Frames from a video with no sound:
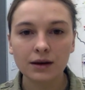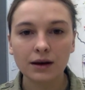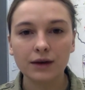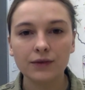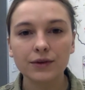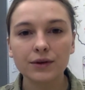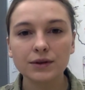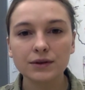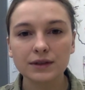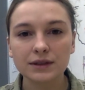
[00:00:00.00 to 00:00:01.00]
And for
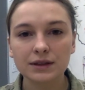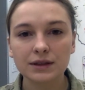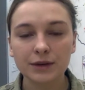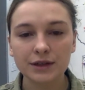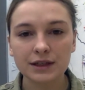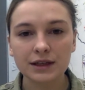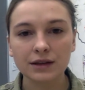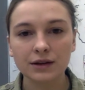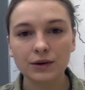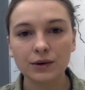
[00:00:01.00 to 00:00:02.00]
those of us in
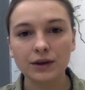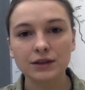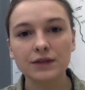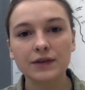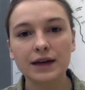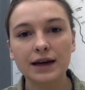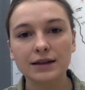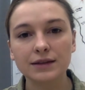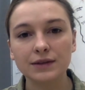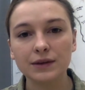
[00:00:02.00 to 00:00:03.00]
particular who are serving
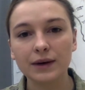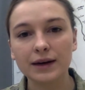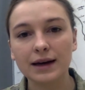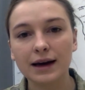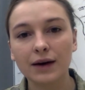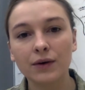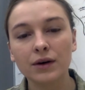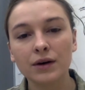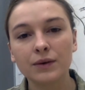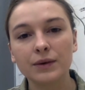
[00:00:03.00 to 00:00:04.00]
actively right now,
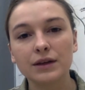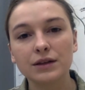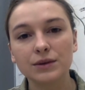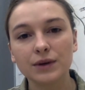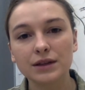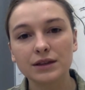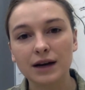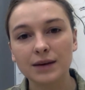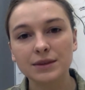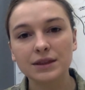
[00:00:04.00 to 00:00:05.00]
we can do our
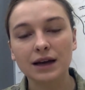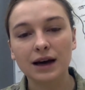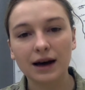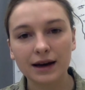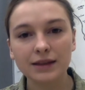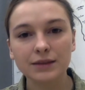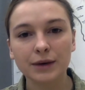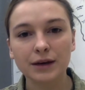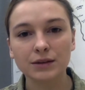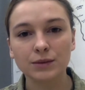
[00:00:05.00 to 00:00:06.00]
jobs to the highest
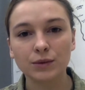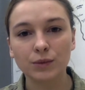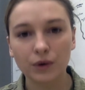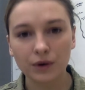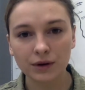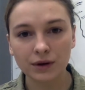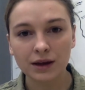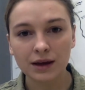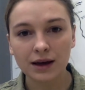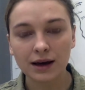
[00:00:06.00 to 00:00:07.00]
possible moral
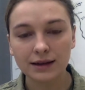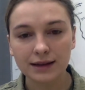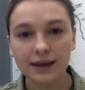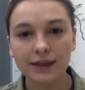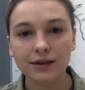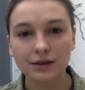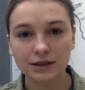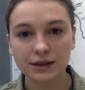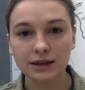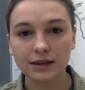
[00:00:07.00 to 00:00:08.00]
and ethical
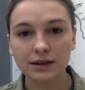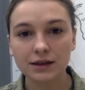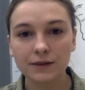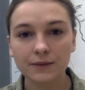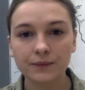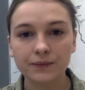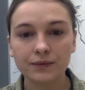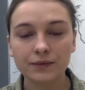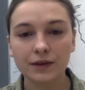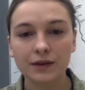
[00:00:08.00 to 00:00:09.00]
standard
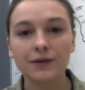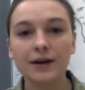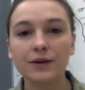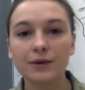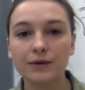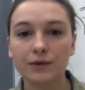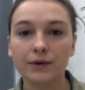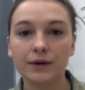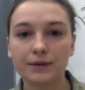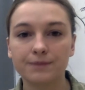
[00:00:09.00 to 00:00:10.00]
and find a way forward.